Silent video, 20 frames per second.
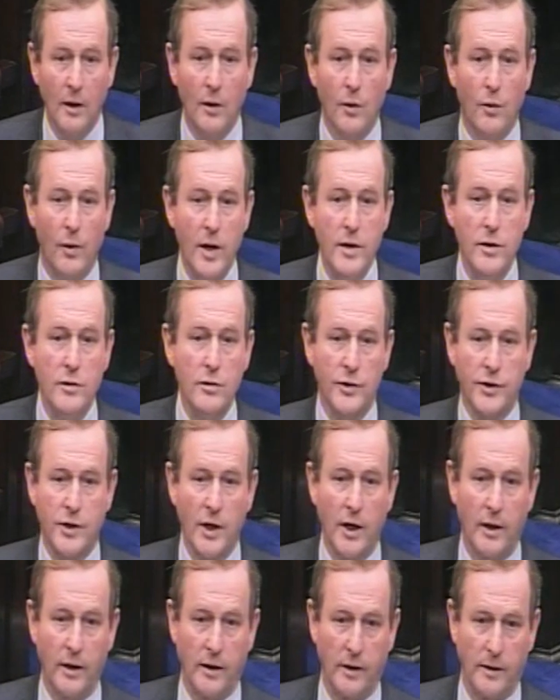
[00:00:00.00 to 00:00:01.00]
when you
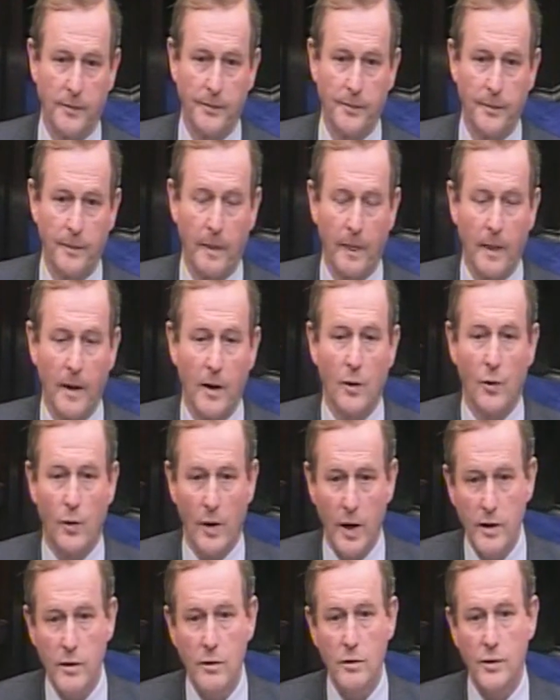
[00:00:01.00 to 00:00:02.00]
say, sorry,
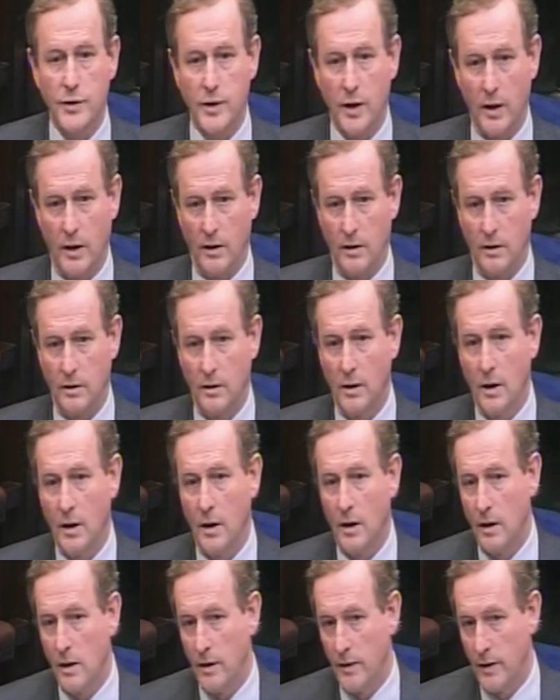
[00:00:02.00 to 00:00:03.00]
when you, say, please, we're
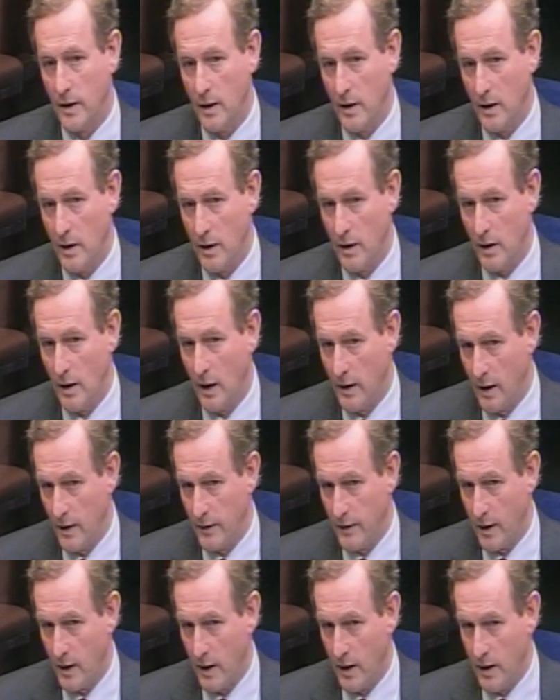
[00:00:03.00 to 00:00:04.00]
over time. The, uh, the,
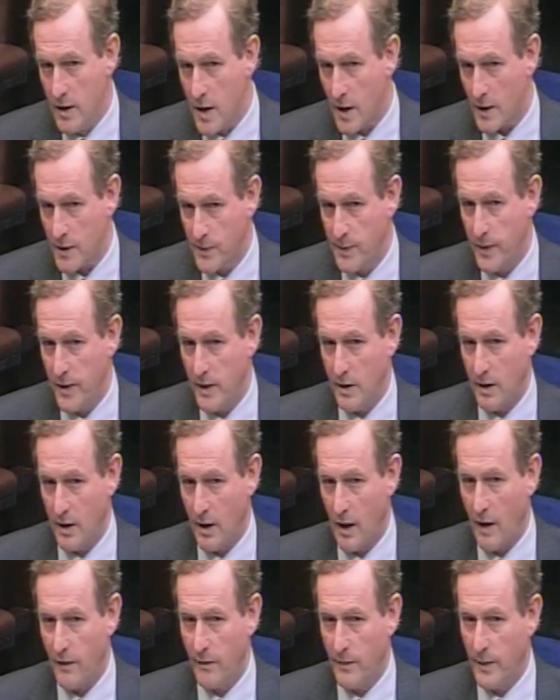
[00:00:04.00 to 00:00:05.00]
the
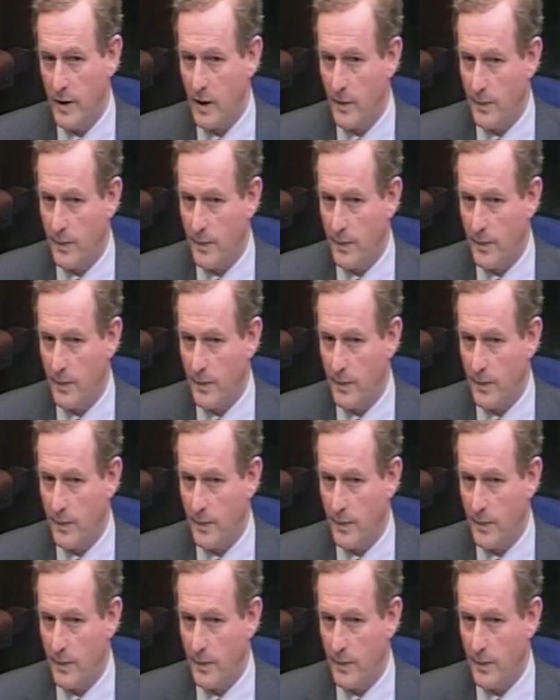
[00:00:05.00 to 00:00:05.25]
ESB have been a